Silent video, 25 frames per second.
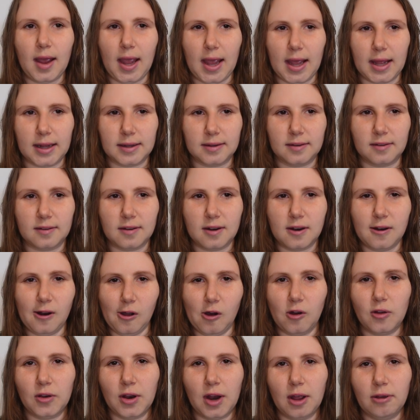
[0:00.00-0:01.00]
and
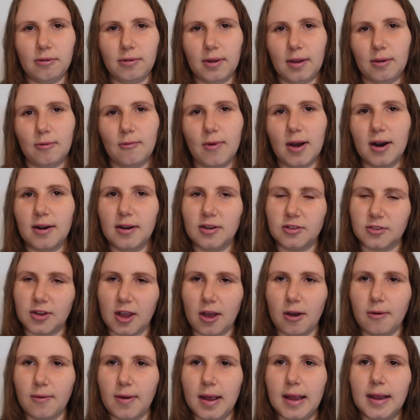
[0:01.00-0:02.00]
not knowing where it's
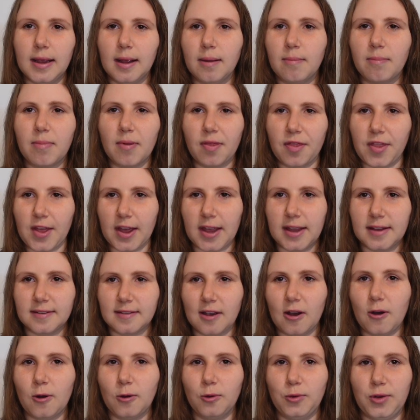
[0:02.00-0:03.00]
going. But that is
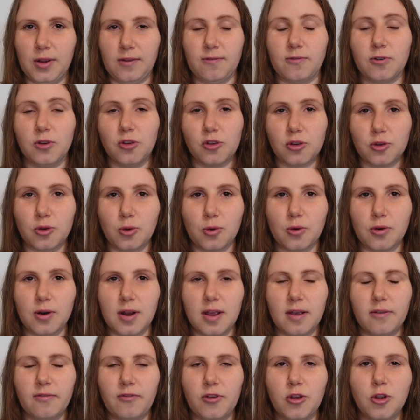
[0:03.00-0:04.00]
a whole different
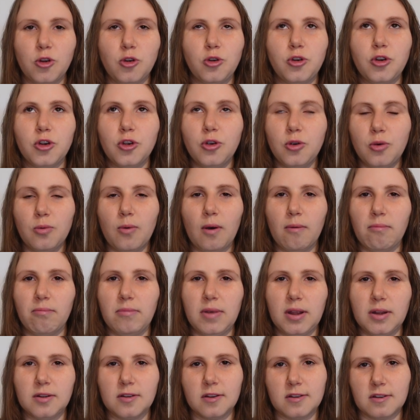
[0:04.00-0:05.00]
story. If you do want
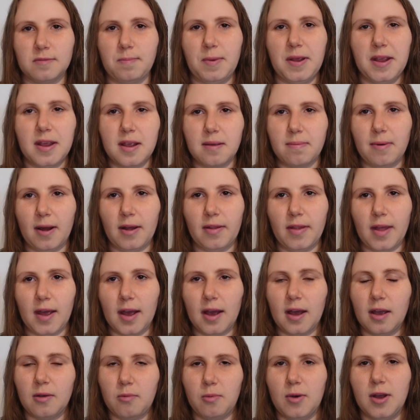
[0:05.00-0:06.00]
me to speak about
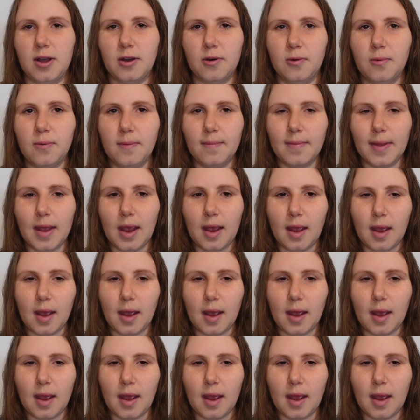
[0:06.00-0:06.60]
that, I will.